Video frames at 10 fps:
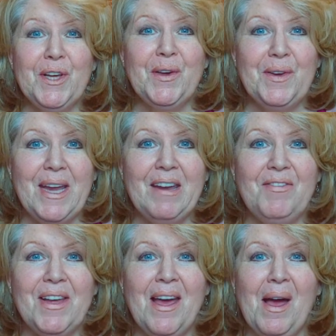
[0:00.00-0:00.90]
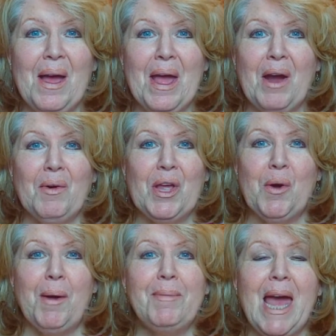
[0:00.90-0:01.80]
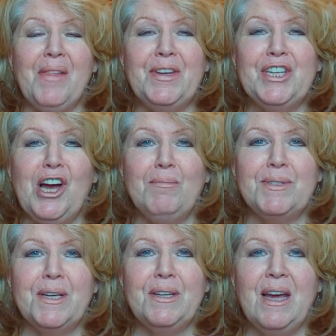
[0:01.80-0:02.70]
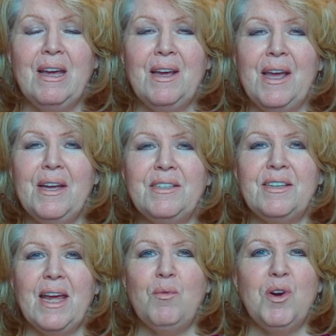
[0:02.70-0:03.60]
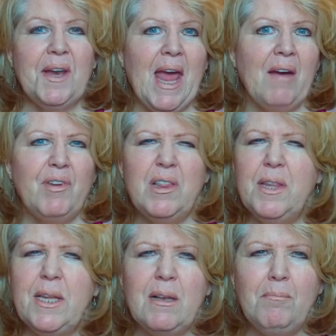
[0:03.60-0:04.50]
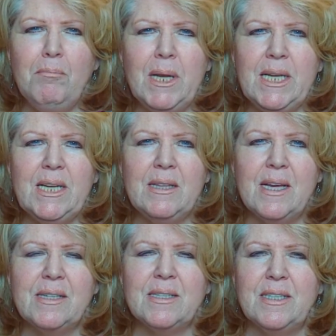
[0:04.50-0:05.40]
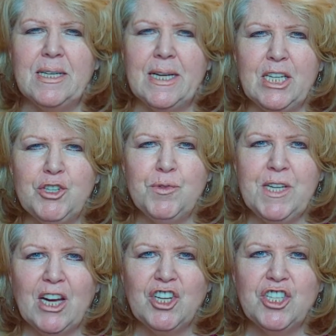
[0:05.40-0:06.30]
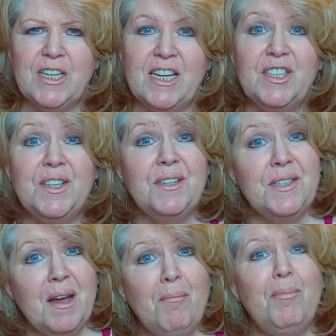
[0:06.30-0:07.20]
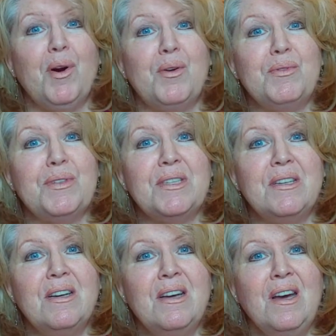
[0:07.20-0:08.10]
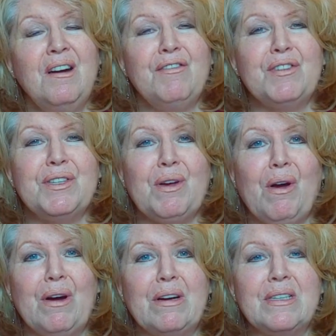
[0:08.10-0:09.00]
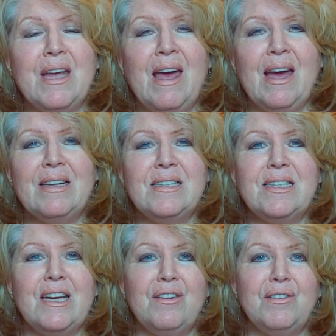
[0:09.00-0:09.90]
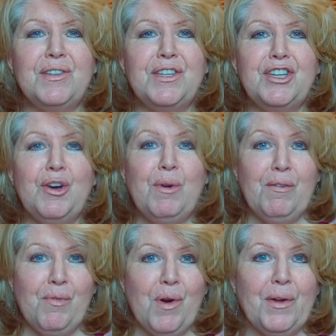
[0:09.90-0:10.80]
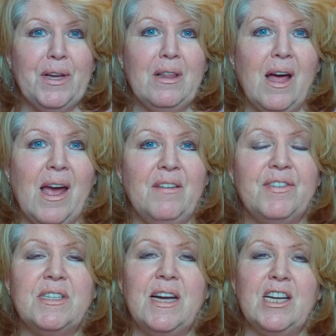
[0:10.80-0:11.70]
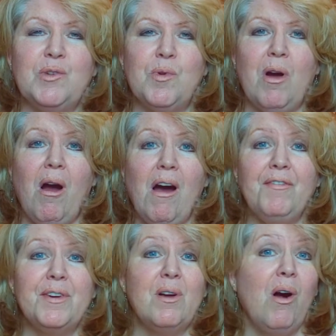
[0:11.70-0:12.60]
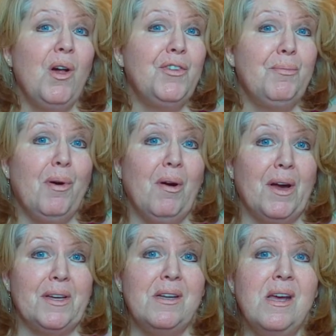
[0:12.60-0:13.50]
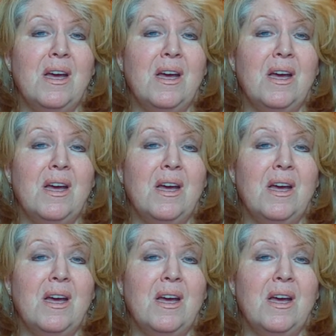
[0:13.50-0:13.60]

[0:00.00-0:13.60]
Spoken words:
good evening. Hi, how are you? I'm Kathy Thompson, and today we're going to have a little mini lesson, an introduction into tempos for songs. As singers, you know, if we're on a live stage, we're often called upon